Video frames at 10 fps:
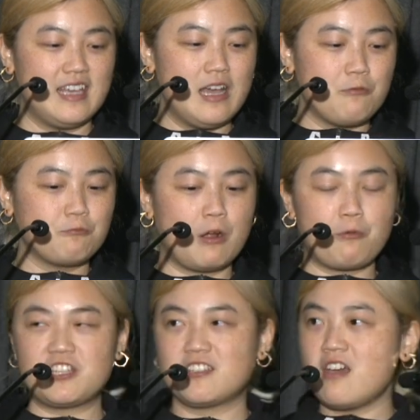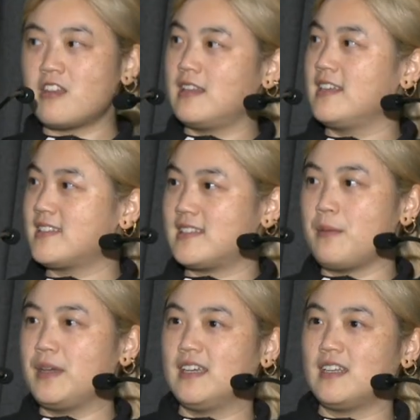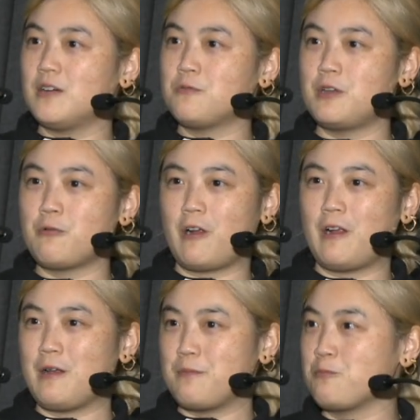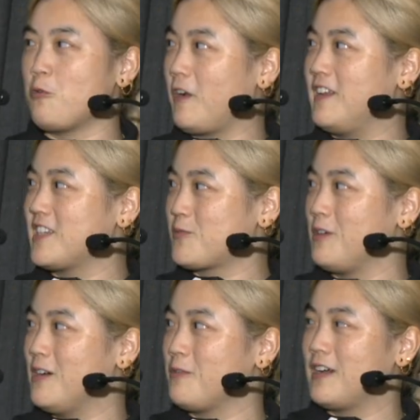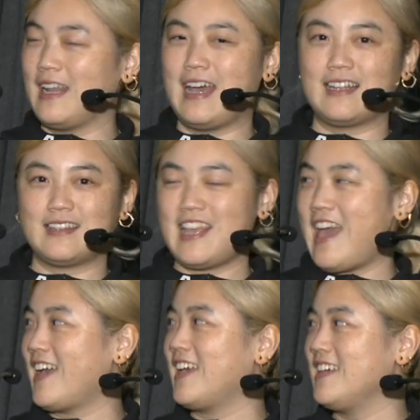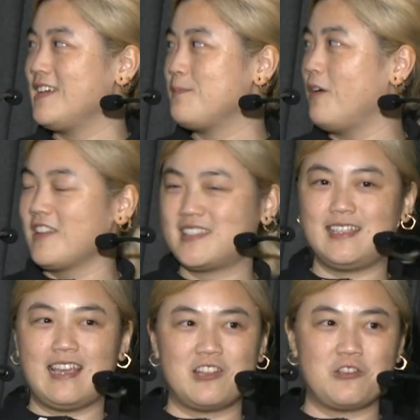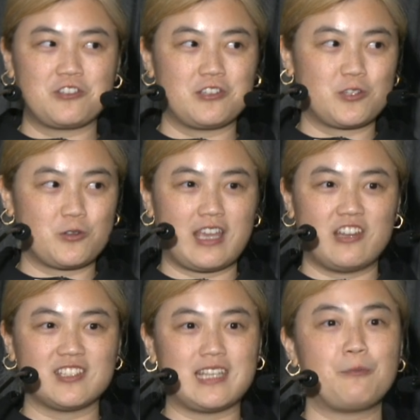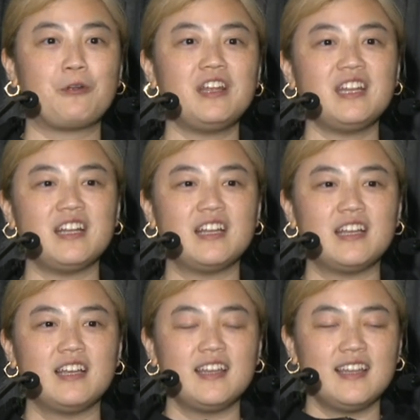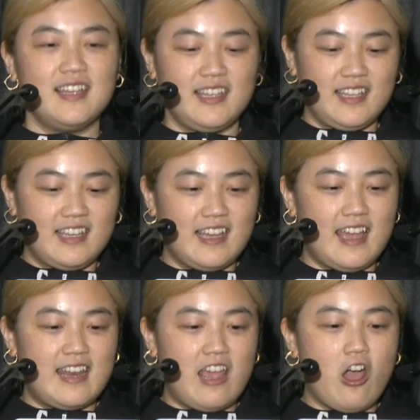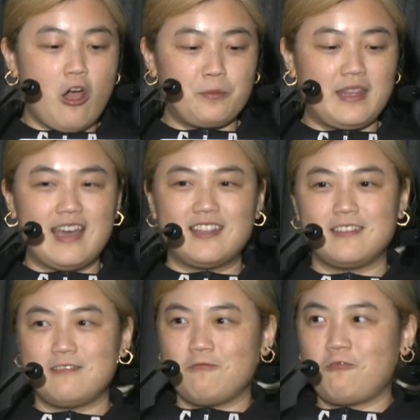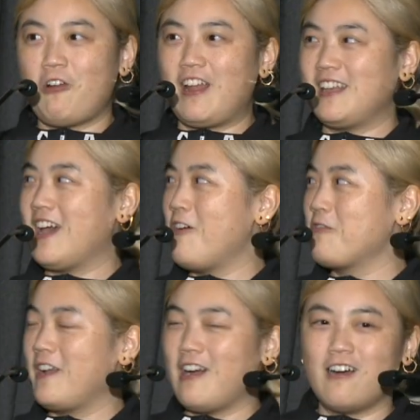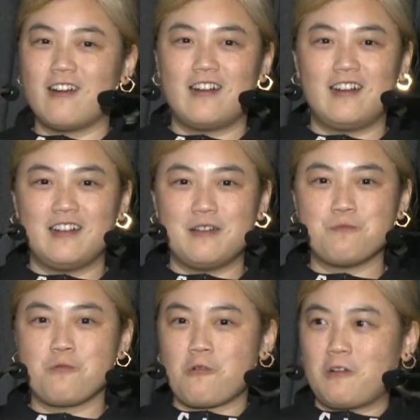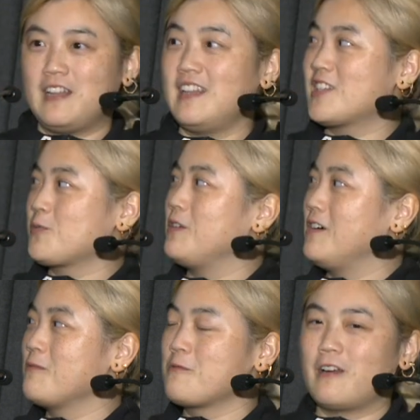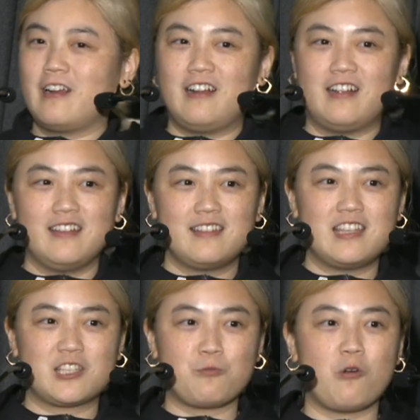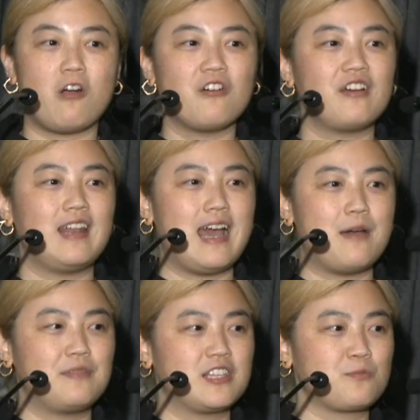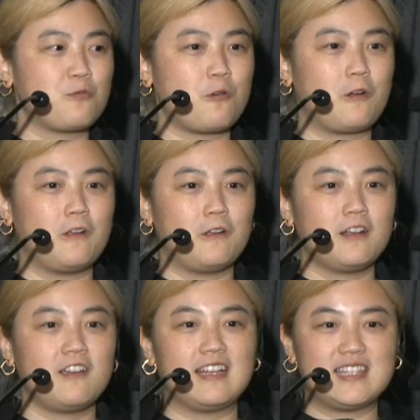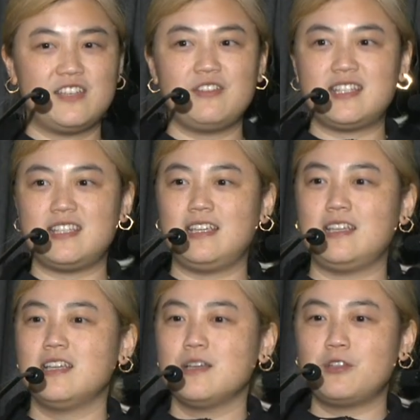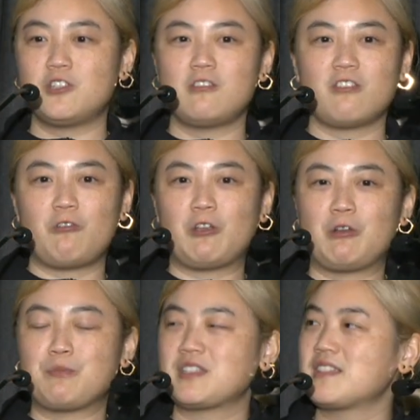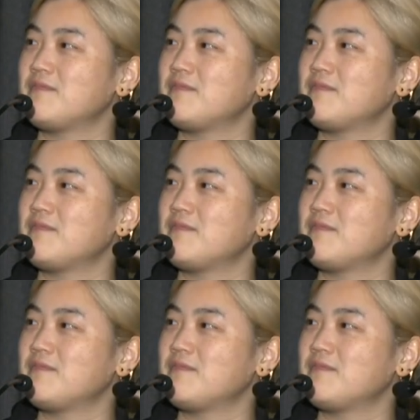when we started this summit, we were more in this world where like tech, policy, and users were kind of separate. And I hope that right now we are more in this world where there's more overlap, there's more connectivity between the three groups.